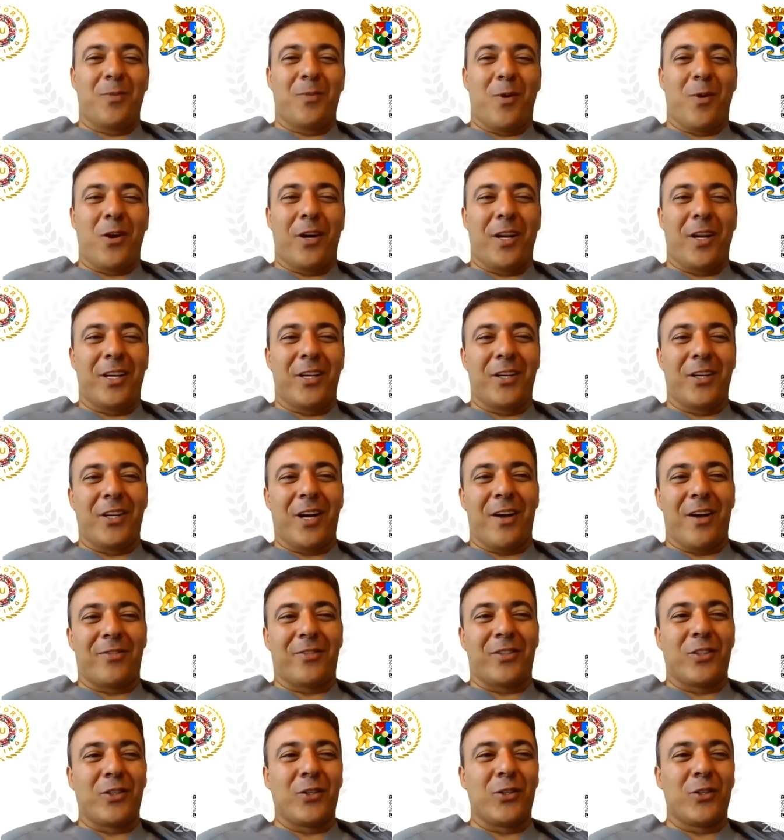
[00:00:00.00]
morning, good
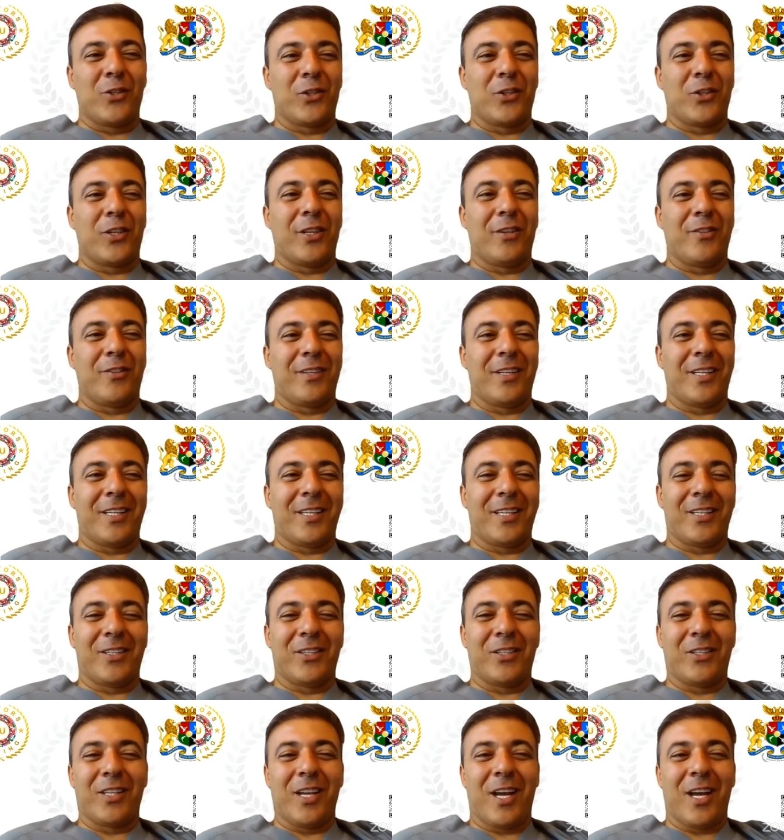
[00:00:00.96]
afternoon, good evening,
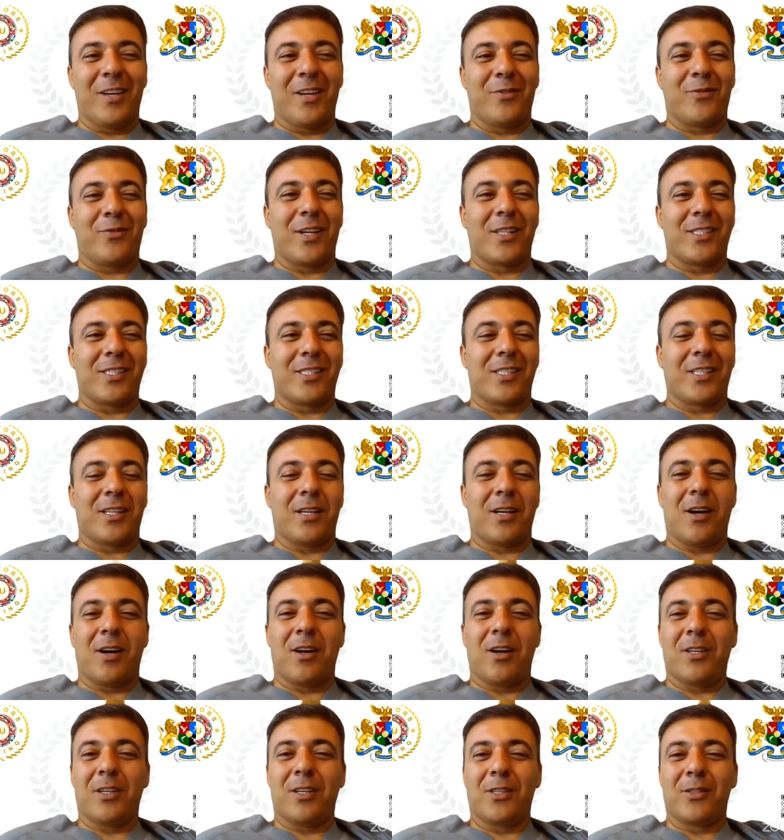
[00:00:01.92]
and good night, friends and
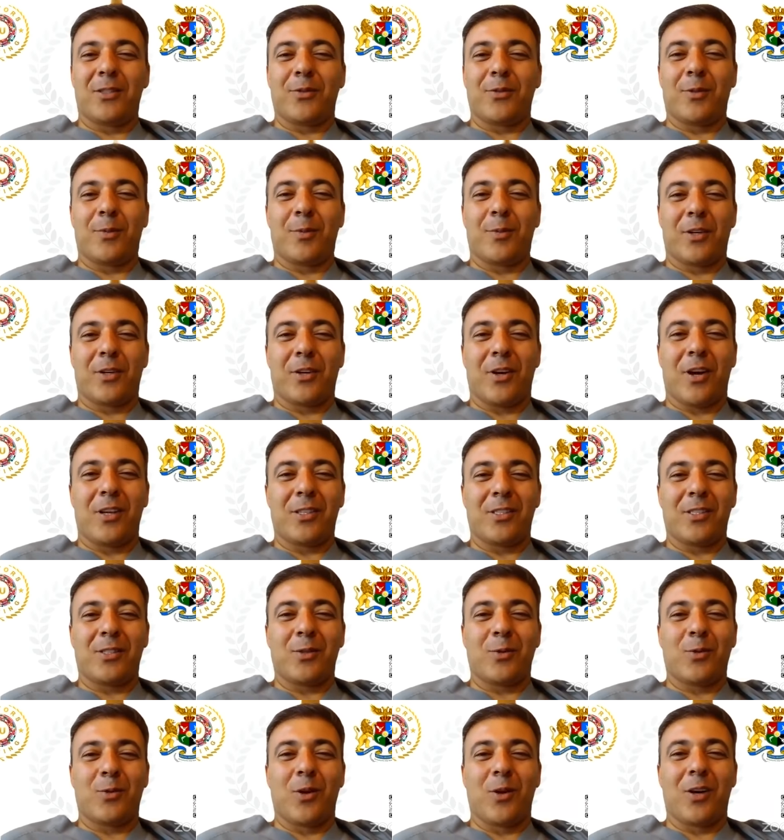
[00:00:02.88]
colleagues from across
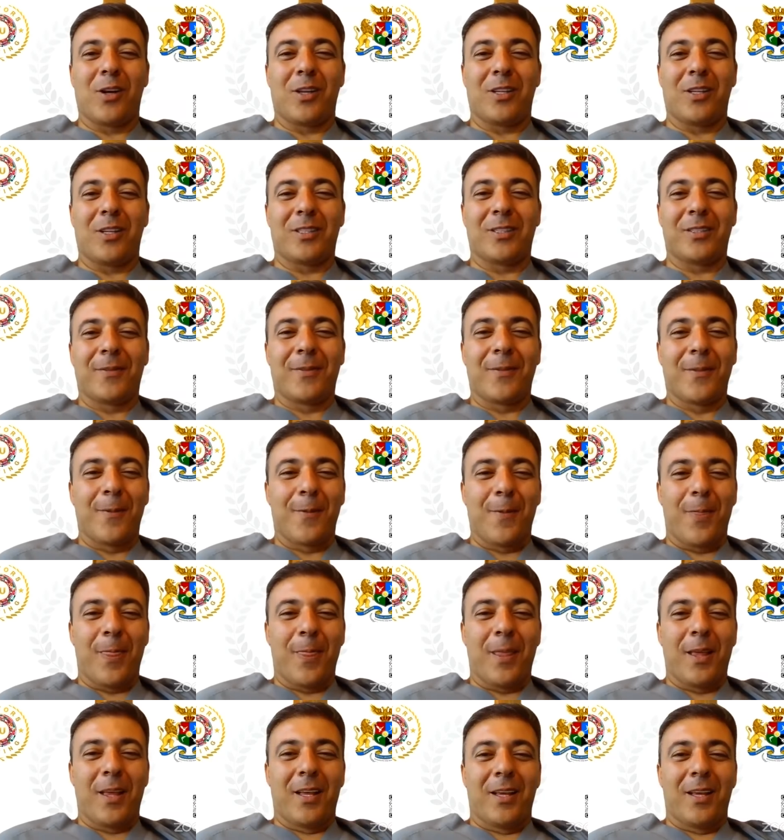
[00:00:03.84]
the world.
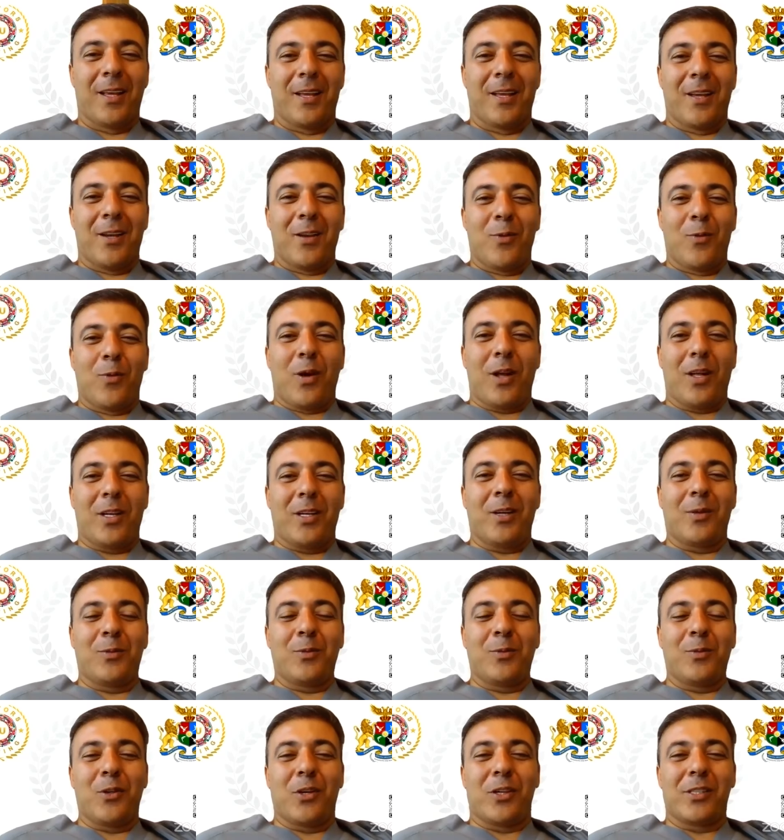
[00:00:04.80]

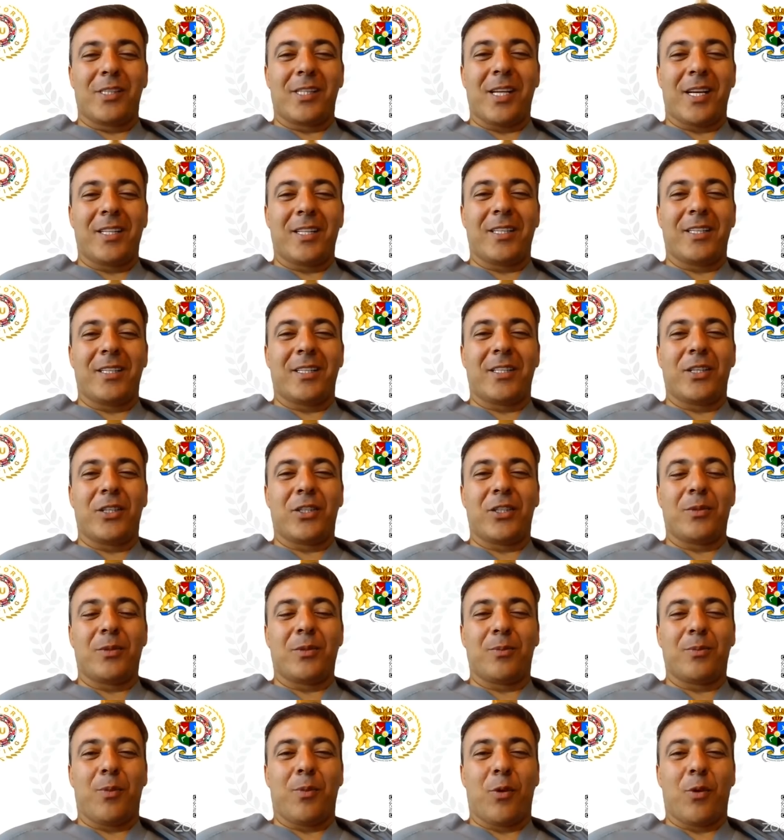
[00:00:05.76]
Welcome to our second
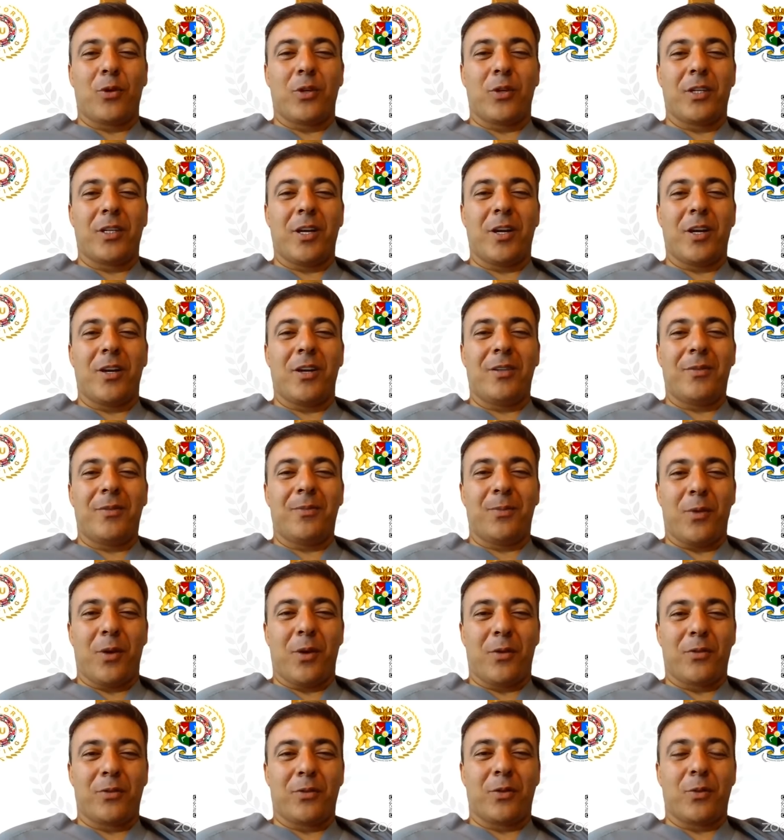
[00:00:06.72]
edition Podinar
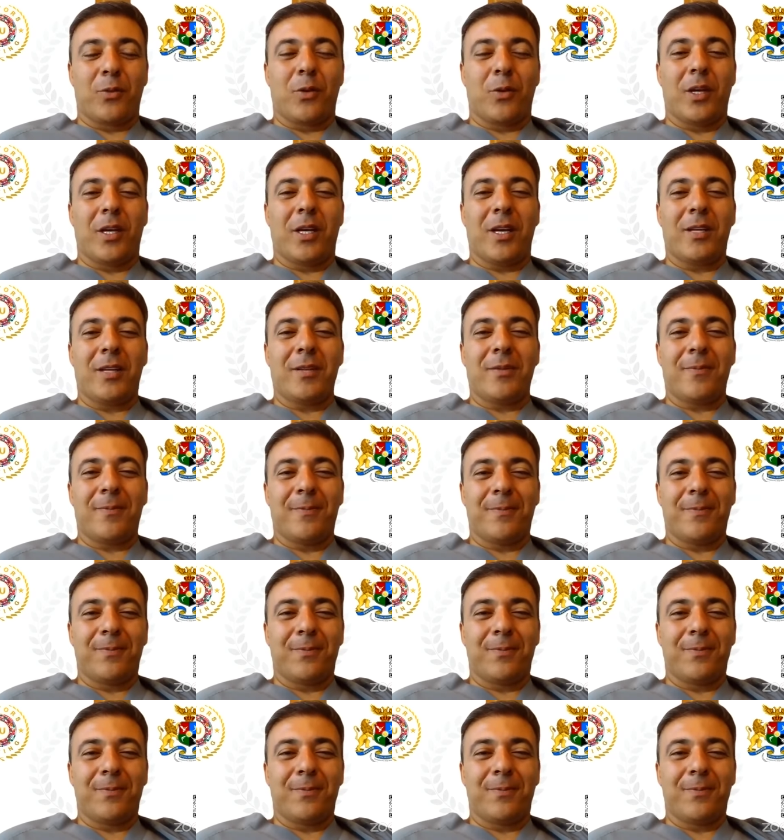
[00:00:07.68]
of the weekend,